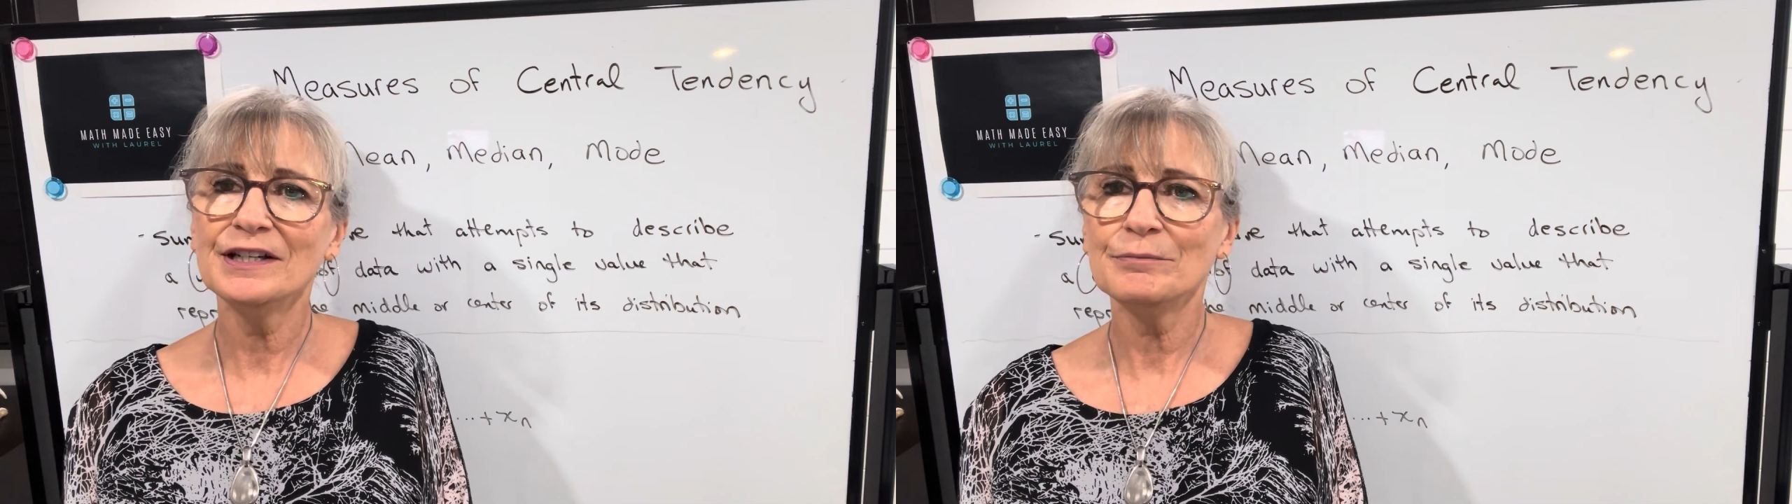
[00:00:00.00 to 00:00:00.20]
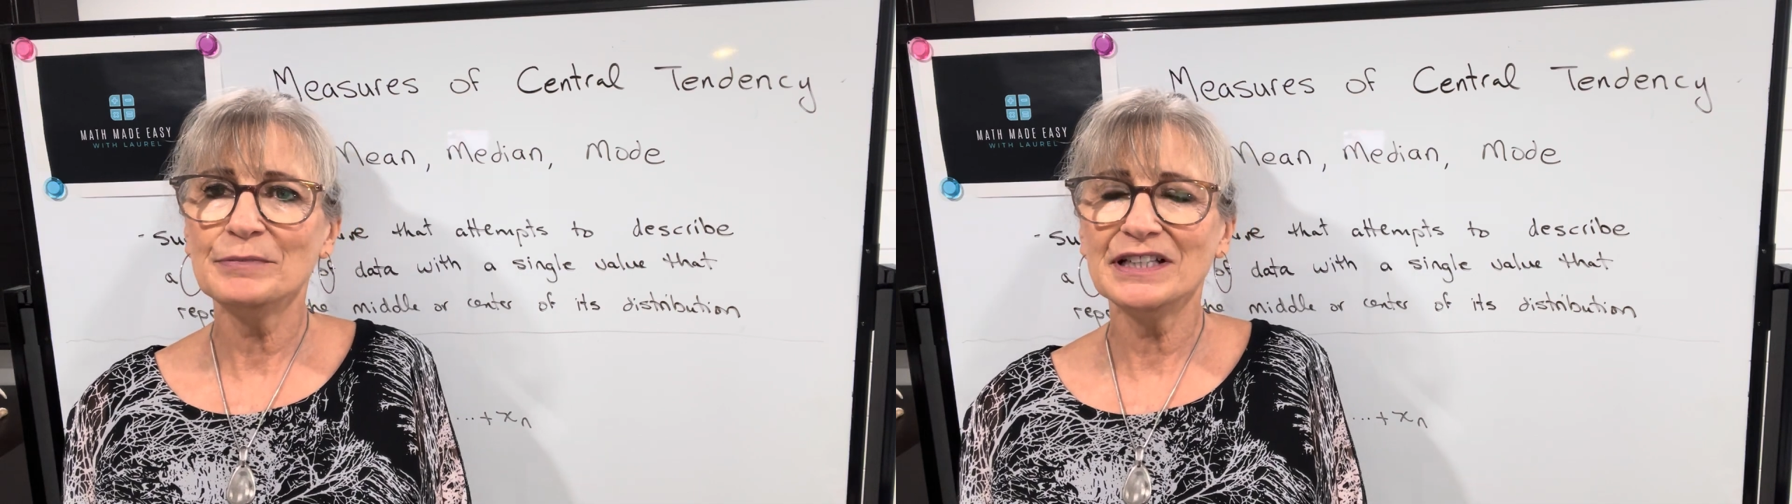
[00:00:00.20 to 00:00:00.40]

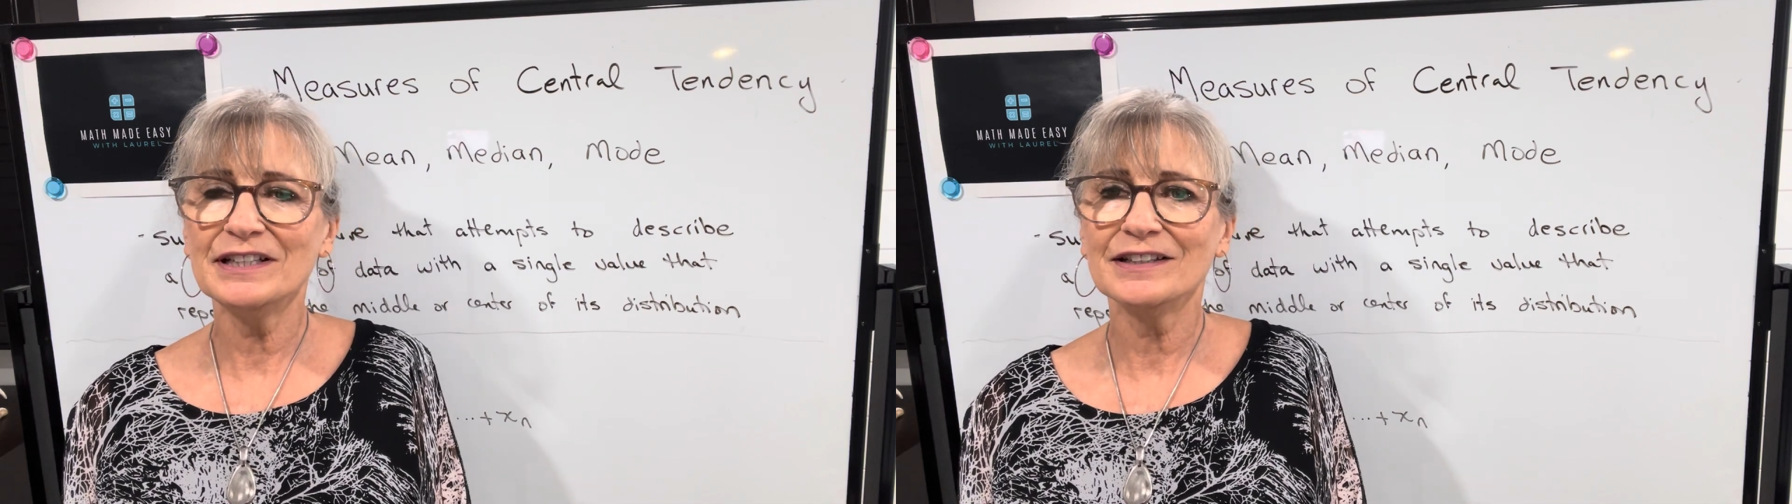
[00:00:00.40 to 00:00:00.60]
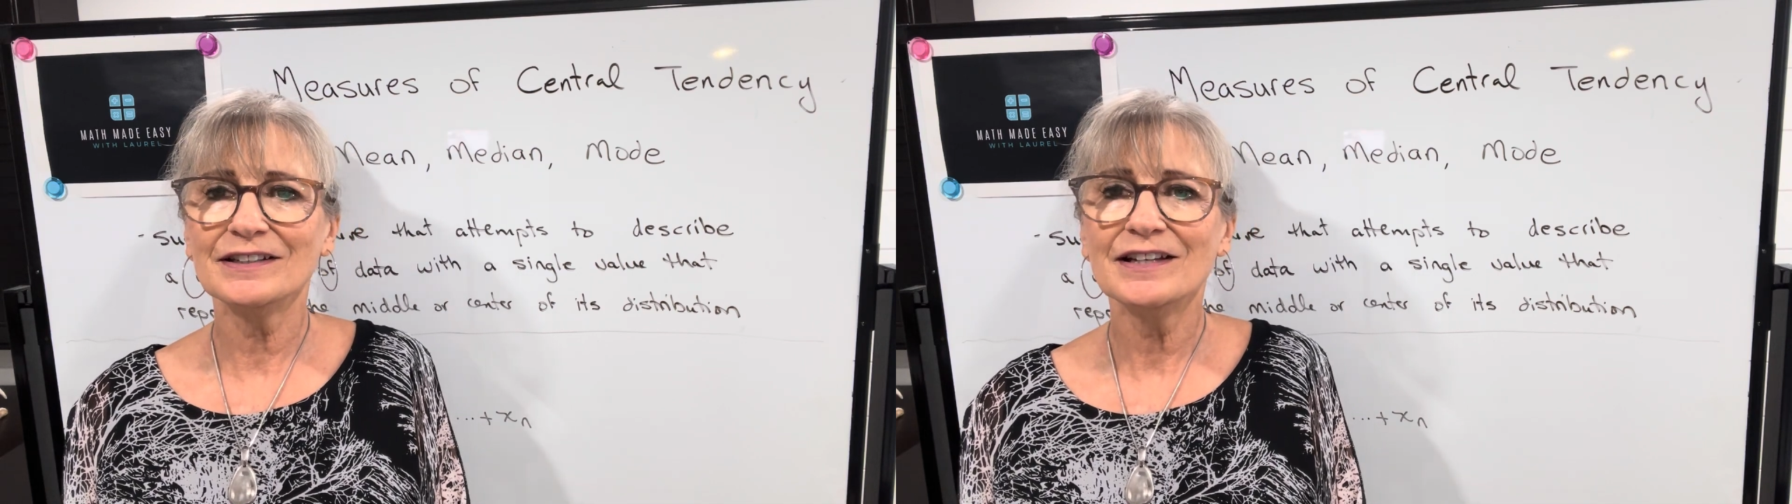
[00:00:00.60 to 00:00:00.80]

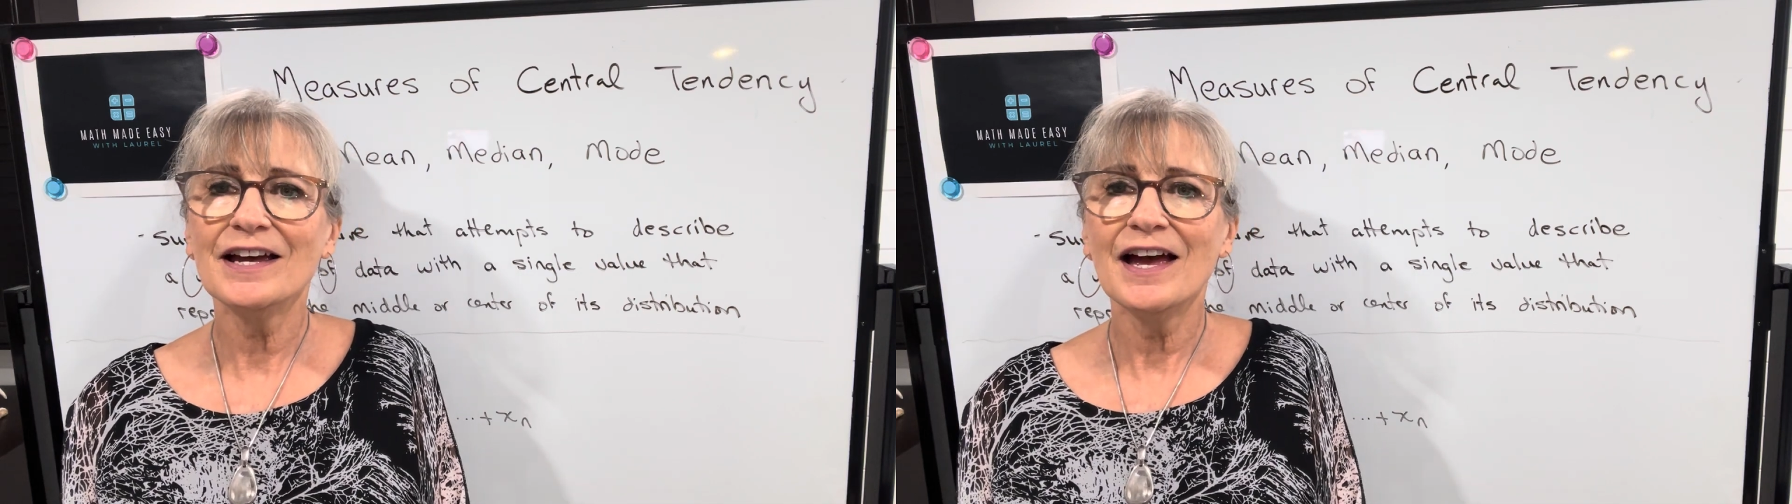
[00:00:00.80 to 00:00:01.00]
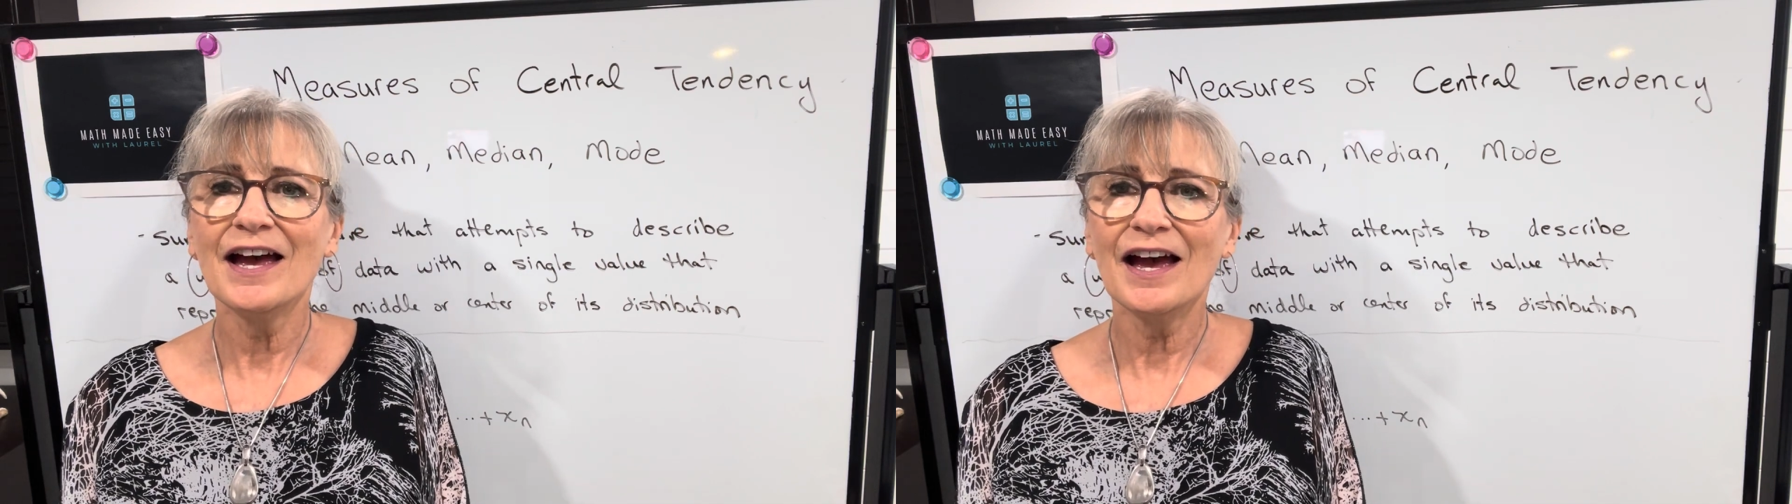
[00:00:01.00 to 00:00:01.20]
median,
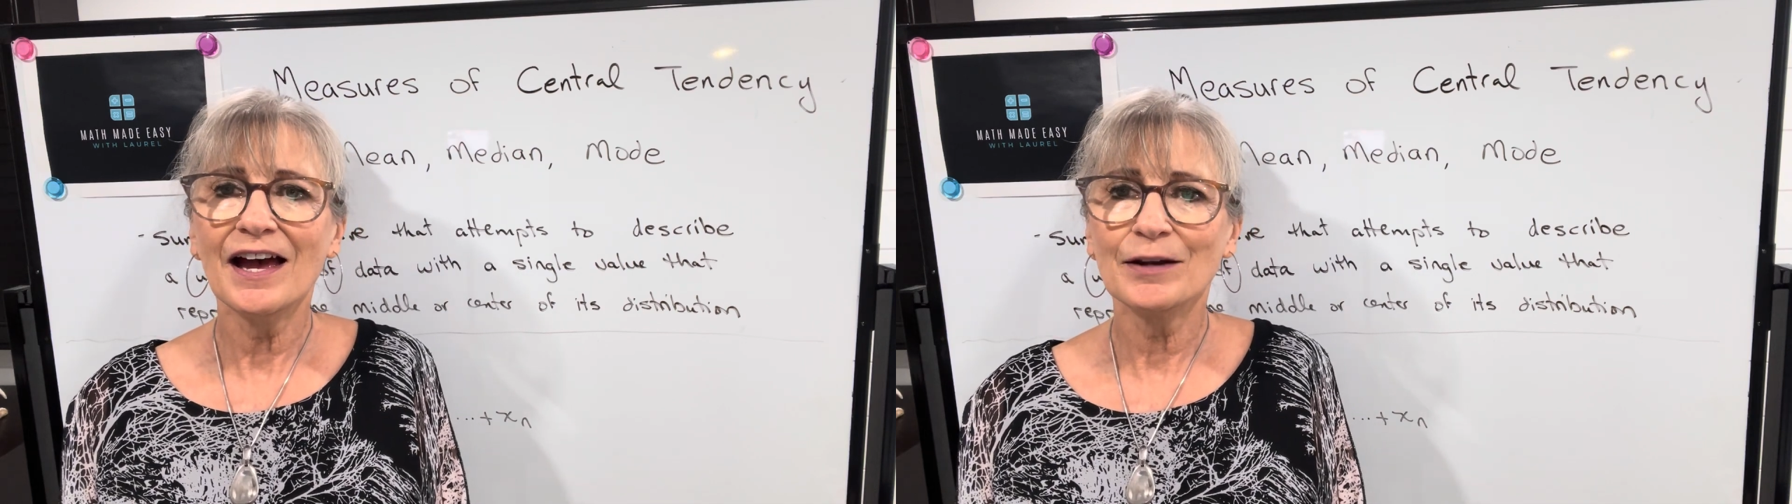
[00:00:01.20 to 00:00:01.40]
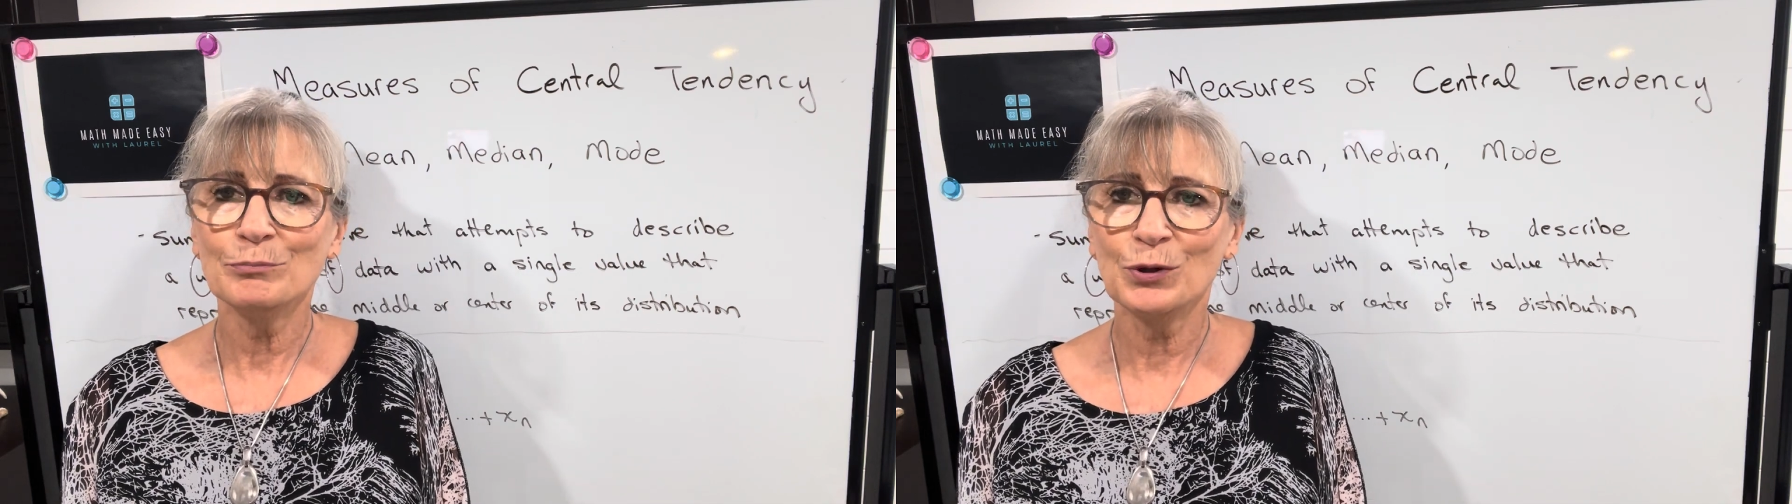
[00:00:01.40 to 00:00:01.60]

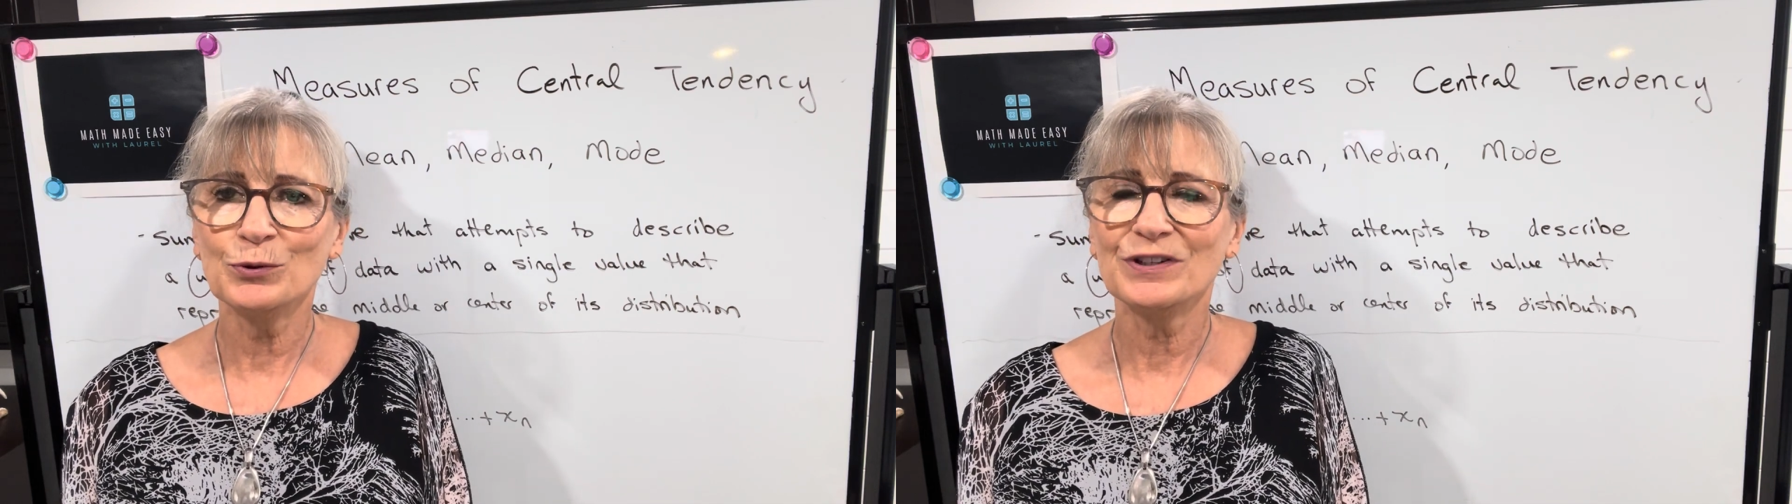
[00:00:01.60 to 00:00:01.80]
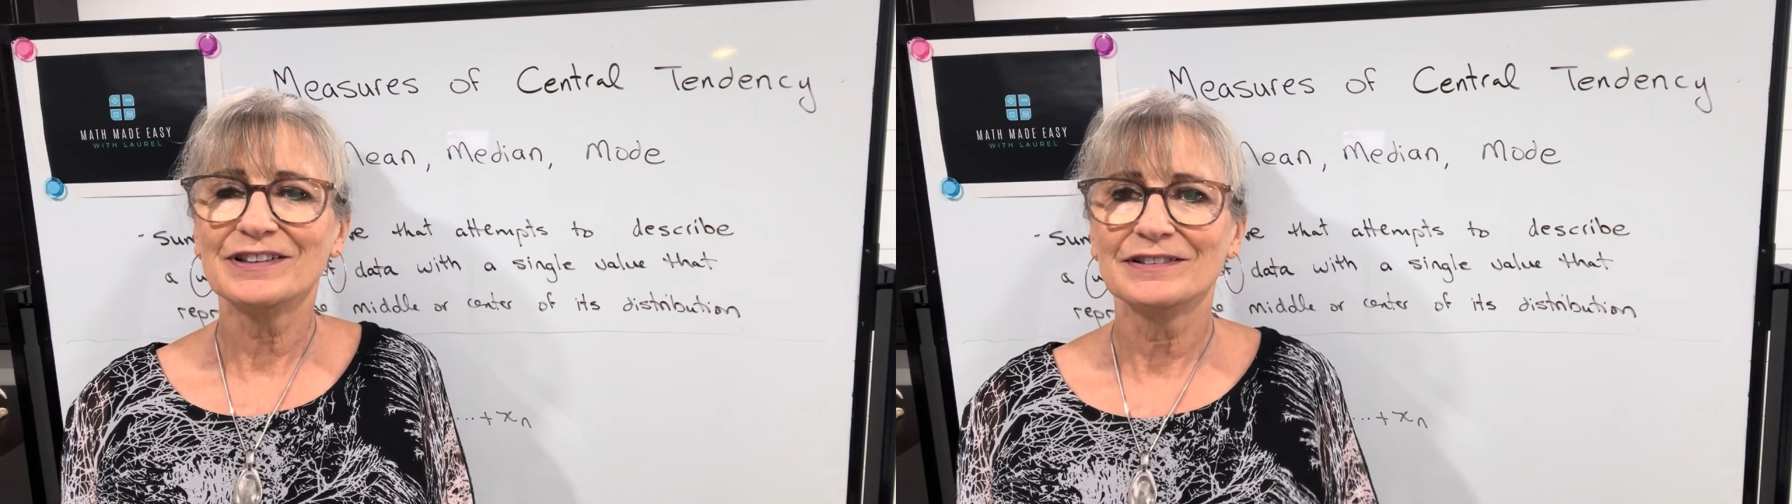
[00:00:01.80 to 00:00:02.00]
and mode.